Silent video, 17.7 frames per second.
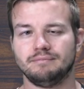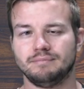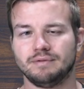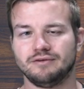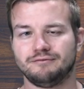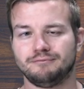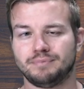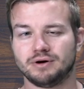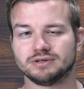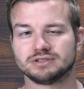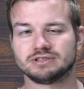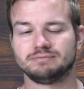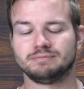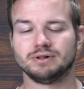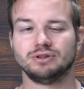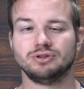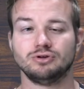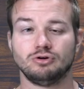if
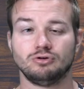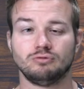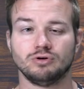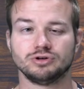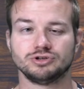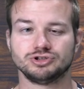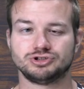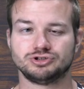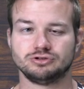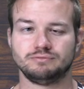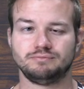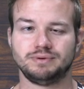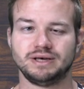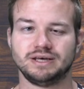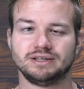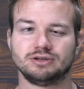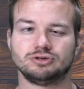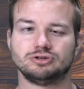possible no one should
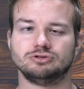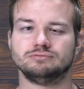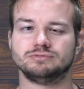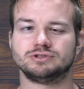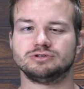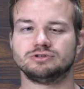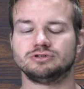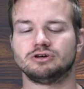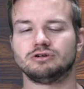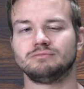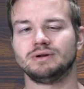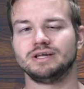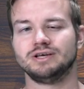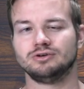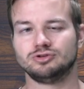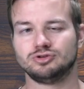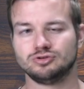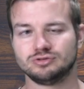be in the room. So
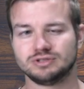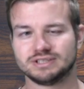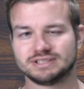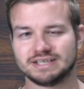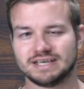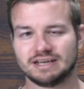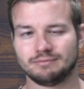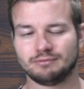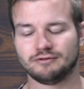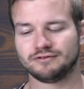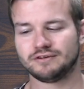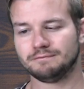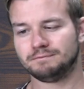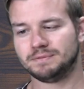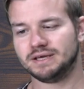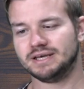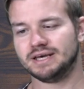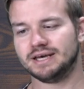normally you do the setup of the
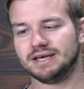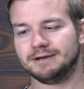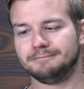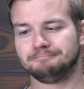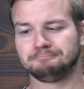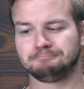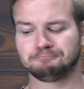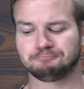PA,